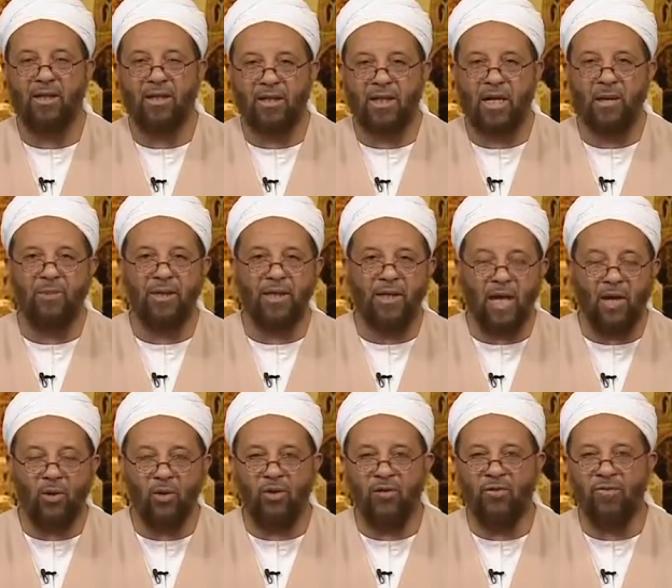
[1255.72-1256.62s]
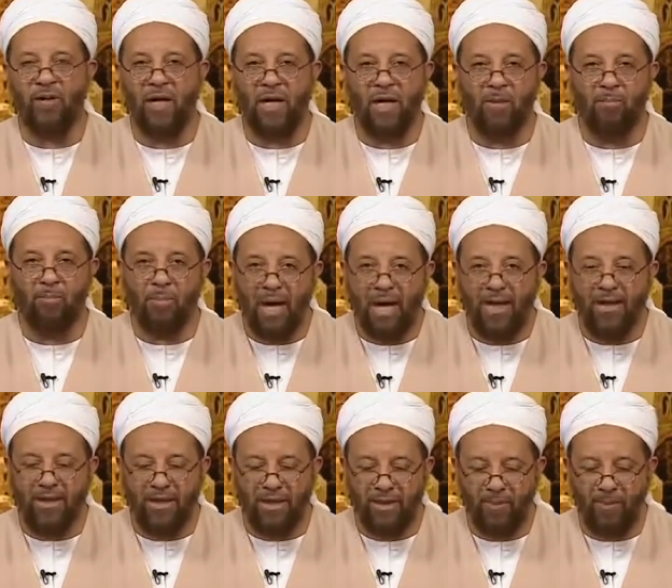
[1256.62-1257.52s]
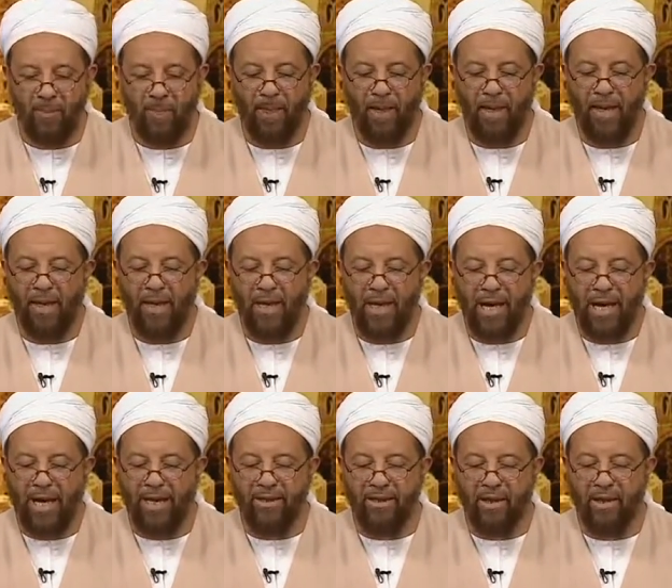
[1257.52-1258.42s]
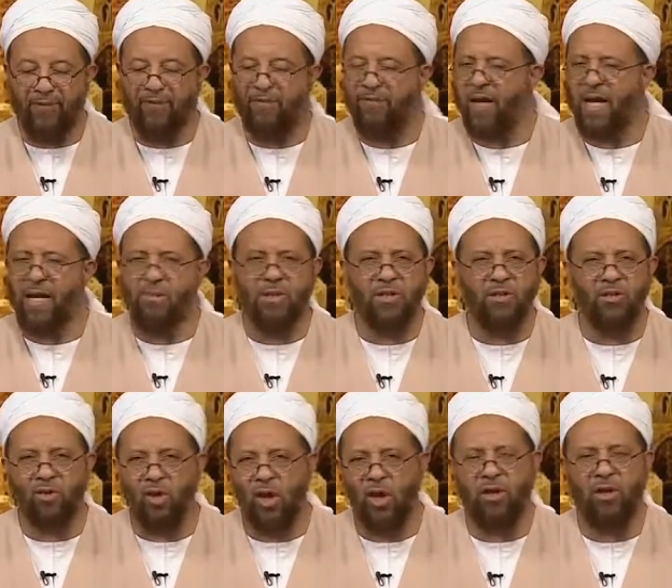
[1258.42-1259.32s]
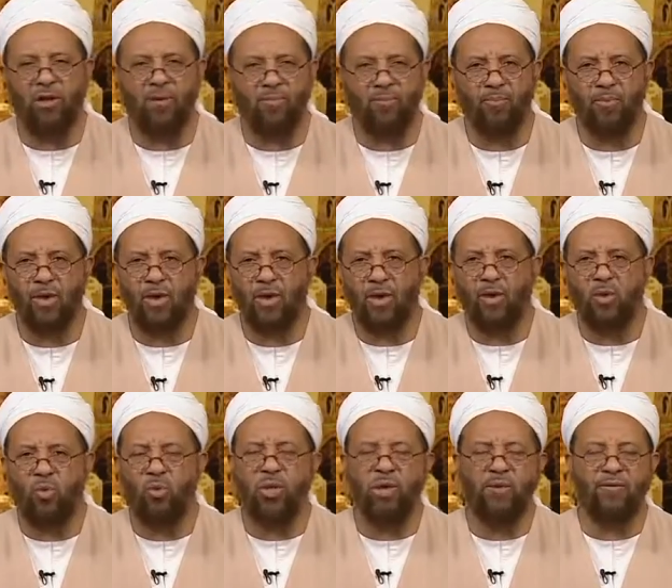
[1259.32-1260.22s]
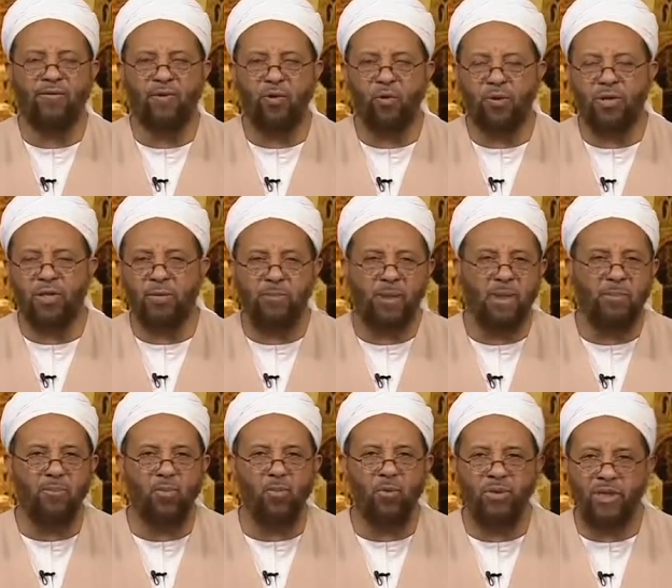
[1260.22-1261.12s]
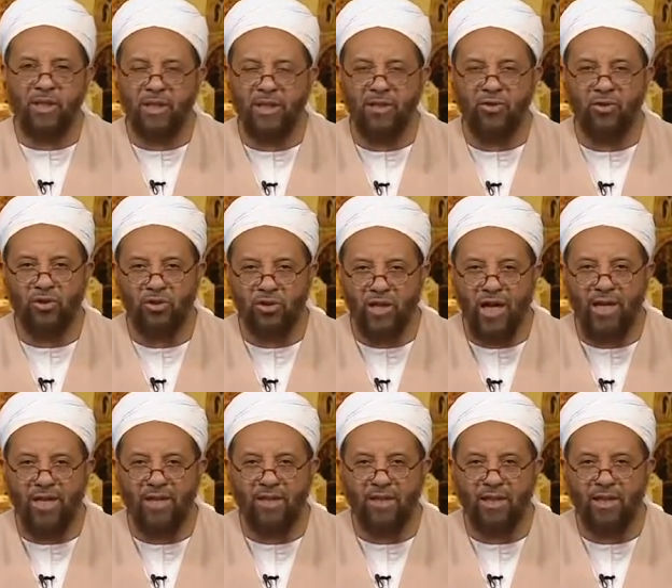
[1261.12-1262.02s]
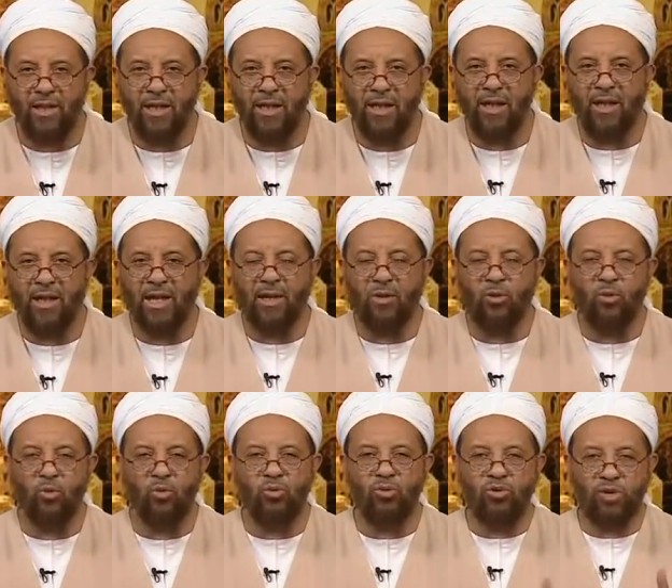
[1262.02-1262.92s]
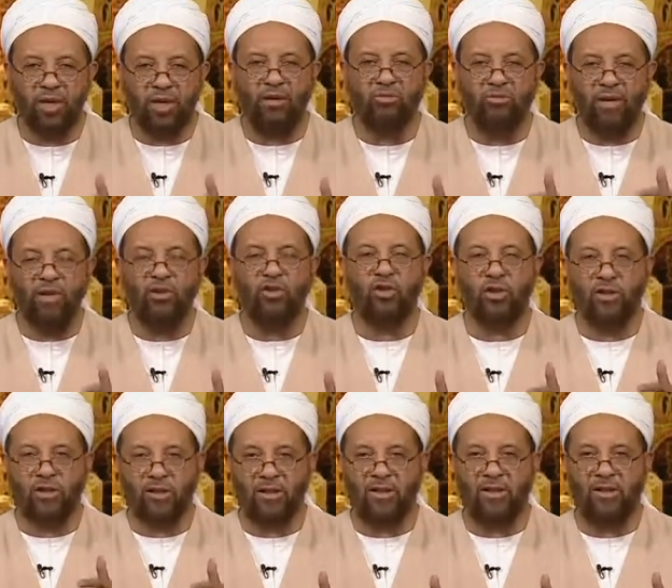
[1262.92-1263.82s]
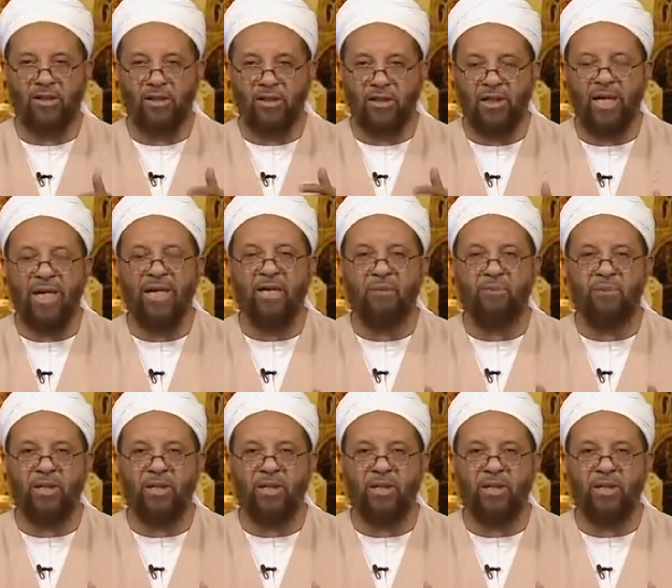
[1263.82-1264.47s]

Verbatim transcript: coming out of uh, Mali, and a famous scholar who influenced people within his society and whose generations later